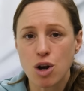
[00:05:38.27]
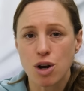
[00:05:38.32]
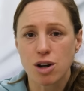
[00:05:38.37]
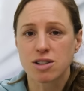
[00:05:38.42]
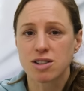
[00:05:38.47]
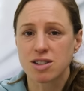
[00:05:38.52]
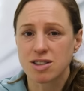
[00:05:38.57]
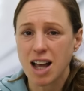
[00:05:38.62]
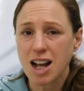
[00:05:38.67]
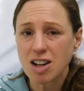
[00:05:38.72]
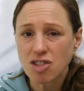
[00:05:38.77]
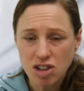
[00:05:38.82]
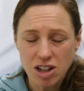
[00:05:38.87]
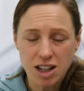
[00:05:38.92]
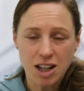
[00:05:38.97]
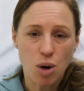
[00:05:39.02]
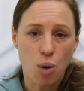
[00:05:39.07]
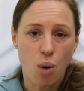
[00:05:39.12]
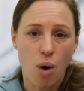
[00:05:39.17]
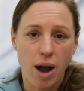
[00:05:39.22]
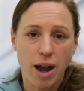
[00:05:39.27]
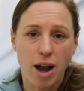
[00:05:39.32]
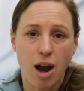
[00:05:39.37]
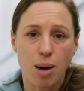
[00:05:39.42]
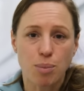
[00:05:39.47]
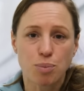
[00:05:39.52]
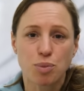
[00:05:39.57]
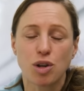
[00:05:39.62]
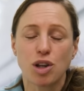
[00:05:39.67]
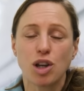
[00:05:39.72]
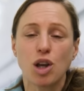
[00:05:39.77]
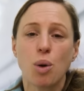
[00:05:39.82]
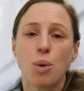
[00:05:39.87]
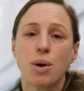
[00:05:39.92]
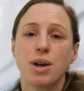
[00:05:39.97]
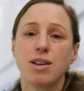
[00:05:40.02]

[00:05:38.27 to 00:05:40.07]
looks is actually quite up to you,